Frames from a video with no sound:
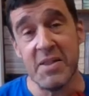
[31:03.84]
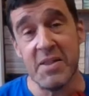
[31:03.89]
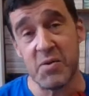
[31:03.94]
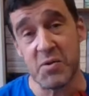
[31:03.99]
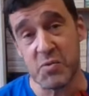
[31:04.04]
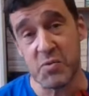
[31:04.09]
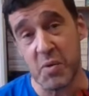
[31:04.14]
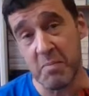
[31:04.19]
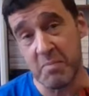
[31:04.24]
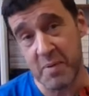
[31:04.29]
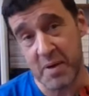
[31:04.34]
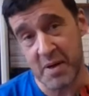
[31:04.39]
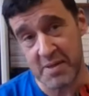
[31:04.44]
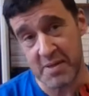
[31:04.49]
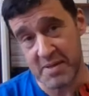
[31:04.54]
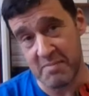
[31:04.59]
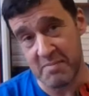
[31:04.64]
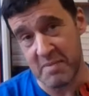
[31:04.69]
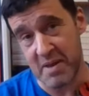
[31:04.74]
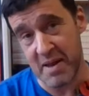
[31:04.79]
There was one
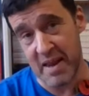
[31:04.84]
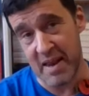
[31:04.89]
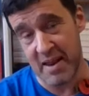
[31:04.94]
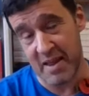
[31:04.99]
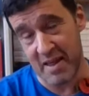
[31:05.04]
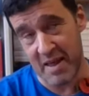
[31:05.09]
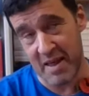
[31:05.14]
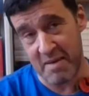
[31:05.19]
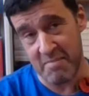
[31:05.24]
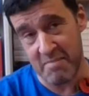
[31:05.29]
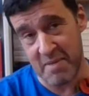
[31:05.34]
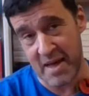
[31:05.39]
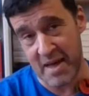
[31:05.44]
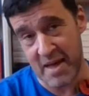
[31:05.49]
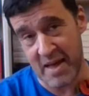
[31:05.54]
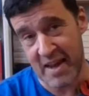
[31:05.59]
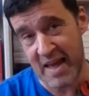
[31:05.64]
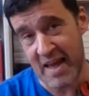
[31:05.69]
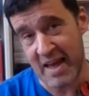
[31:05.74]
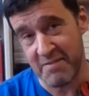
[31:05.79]
person in
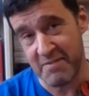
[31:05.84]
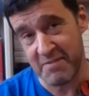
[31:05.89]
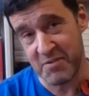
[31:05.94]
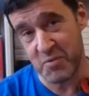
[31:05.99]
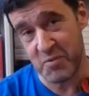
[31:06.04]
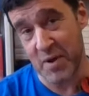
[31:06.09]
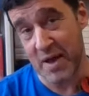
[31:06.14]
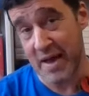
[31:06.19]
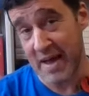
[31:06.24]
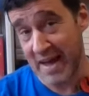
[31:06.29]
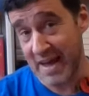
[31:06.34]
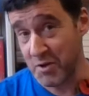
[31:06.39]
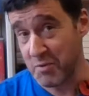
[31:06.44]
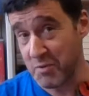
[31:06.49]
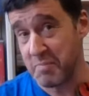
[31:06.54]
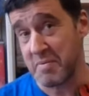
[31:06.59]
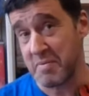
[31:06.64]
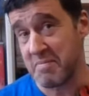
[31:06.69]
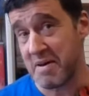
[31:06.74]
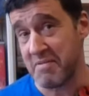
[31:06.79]
my life, quite high
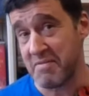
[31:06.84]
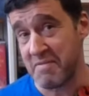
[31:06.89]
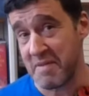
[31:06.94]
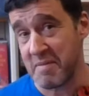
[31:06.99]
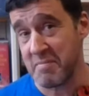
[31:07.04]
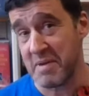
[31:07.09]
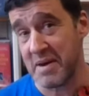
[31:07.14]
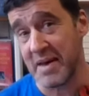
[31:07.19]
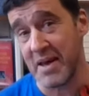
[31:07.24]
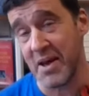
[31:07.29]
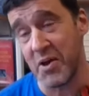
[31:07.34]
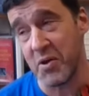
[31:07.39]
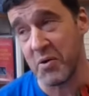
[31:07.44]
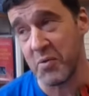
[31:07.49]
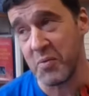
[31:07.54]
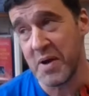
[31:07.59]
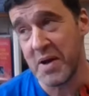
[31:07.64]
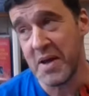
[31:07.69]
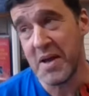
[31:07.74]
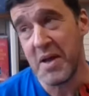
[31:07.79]
up in my family,
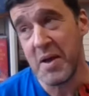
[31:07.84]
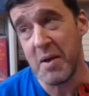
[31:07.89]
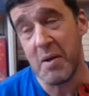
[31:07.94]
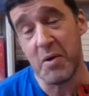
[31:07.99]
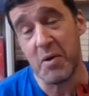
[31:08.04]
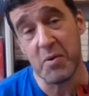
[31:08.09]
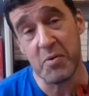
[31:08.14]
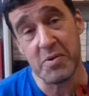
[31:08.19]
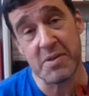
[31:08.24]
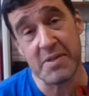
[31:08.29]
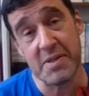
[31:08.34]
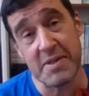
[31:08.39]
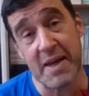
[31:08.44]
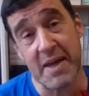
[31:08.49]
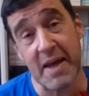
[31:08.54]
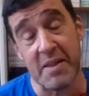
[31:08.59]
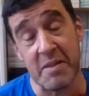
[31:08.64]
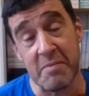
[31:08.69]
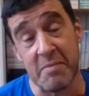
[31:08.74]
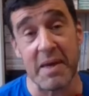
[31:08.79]
who used to
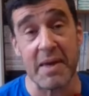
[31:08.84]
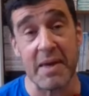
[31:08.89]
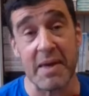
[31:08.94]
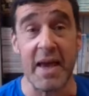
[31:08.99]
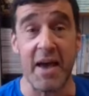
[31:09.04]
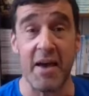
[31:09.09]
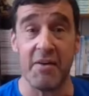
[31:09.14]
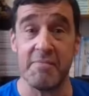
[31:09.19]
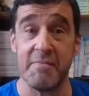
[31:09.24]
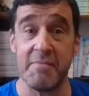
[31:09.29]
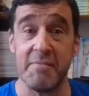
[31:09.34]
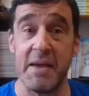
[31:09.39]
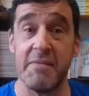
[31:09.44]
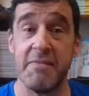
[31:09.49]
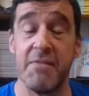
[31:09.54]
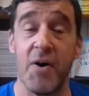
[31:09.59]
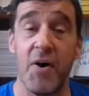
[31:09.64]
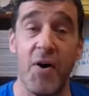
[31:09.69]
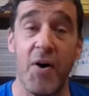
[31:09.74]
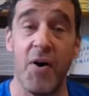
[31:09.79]
take the mickey out of me
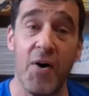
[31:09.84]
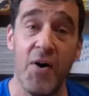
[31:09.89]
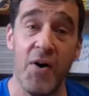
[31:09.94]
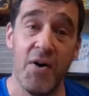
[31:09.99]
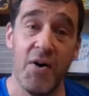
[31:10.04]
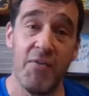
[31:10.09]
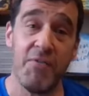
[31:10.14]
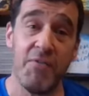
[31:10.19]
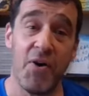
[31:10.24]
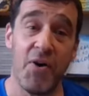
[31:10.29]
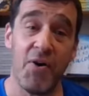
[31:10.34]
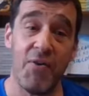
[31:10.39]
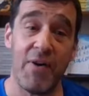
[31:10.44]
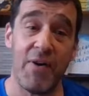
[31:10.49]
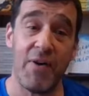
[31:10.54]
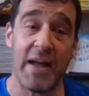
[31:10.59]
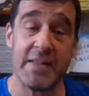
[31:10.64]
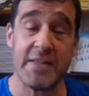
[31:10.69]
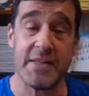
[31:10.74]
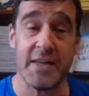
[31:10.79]
for
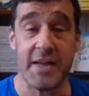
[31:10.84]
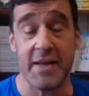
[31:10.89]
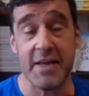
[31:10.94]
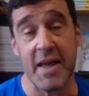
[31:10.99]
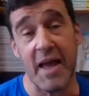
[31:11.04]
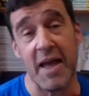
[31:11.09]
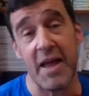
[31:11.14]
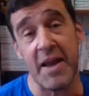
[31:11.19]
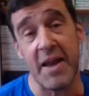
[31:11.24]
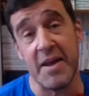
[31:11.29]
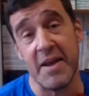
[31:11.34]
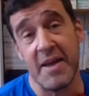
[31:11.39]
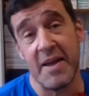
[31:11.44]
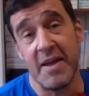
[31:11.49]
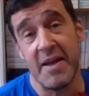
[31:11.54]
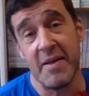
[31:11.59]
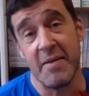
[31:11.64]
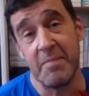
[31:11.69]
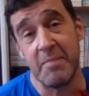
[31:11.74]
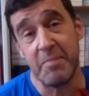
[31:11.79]
writing, and
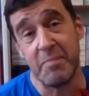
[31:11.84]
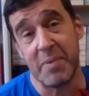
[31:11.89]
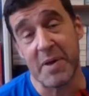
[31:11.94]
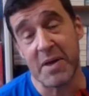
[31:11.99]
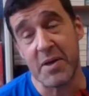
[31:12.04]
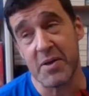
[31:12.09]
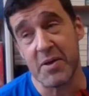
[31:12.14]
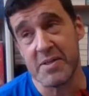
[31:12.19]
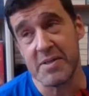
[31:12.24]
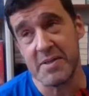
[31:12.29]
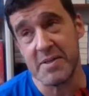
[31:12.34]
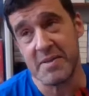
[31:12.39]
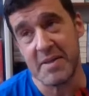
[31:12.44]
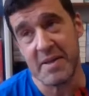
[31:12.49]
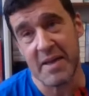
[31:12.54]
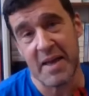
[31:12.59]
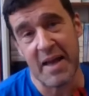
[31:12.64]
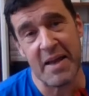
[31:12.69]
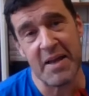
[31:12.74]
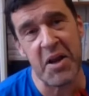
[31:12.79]
because
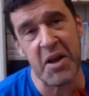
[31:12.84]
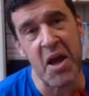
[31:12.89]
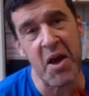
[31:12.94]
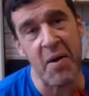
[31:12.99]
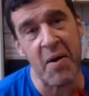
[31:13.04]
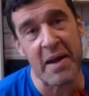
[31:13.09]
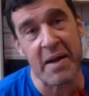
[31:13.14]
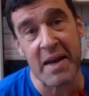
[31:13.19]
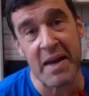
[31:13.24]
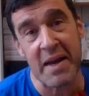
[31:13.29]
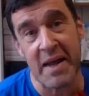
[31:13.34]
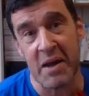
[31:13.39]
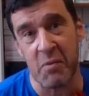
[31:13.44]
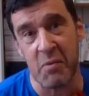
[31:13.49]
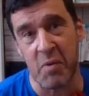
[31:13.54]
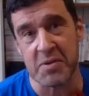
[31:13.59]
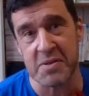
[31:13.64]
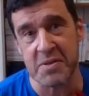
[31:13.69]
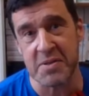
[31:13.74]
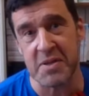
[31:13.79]
I clearly
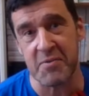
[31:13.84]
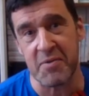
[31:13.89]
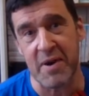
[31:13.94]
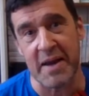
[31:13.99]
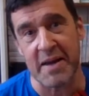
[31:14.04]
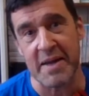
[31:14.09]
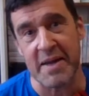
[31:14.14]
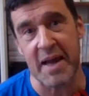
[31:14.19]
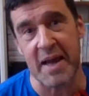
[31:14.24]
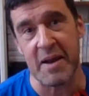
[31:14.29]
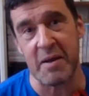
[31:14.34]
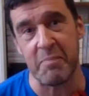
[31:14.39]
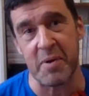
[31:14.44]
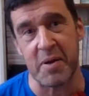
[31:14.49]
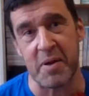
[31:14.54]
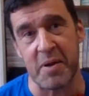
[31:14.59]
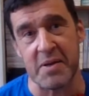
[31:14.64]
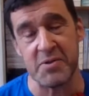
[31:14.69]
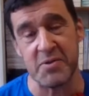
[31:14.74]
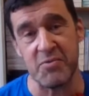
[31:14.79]
wasn't the right kind of
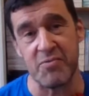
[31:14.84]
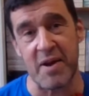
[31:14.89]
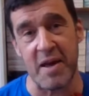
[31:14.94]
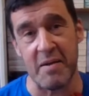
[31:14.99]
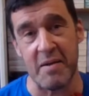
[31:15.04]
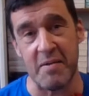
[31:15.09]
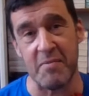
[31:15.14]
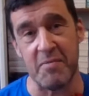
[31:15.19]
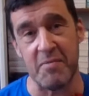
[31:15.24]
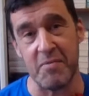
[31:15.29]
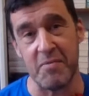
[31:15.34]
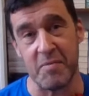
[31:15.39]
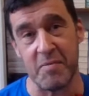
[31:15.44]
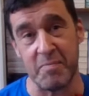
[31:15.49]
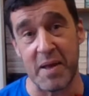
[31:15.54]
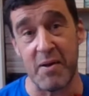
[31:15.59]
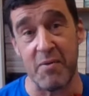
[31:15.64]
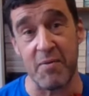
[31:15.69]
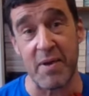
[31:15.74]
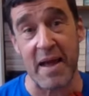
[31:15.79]
person who'd
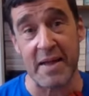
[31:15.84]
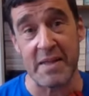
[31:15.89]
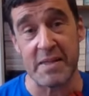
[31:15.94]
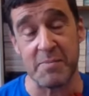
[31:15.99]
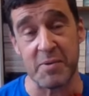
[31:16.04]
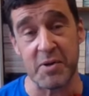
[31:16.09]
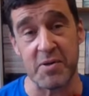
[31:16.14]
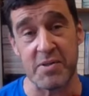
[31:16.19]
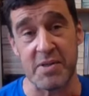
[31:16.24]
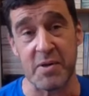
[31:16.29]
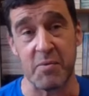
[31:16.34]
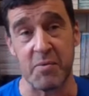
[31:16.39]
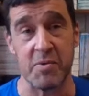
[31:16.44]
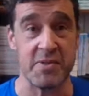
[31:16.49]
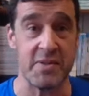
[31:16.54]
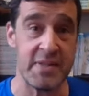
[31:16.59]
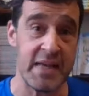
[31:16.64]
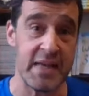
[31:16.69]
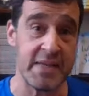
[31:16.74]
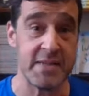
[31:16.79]
be a writer, because I
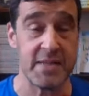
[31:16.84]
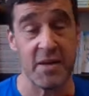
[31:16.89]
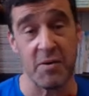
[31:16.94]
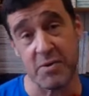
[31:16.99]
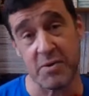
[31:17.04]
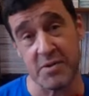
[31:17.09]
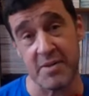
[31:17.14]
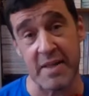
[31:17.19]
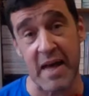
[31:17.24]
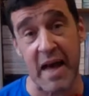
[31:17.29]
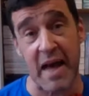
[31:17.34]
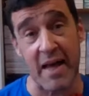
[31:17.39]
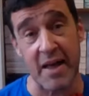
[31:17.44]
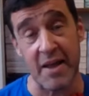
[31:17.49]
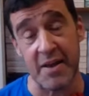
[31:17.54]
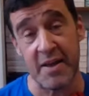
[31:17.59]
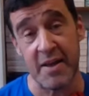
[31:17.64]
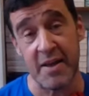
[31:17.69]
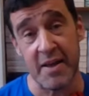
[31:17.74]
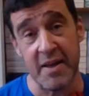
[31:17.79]
wasn't this and I wasn't that,
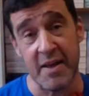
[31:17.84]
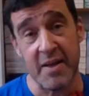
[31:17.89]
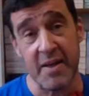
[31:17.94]
and